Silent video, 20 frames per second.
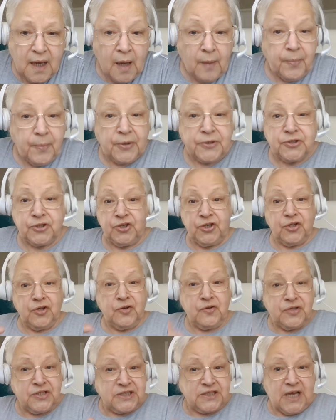But
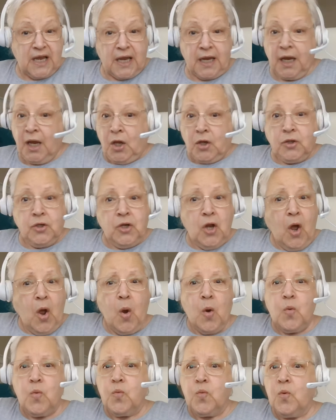you say,
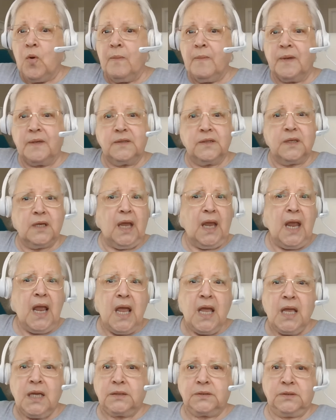no woman
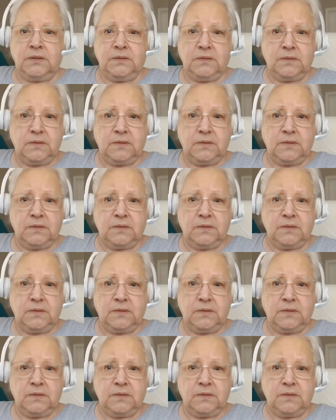can.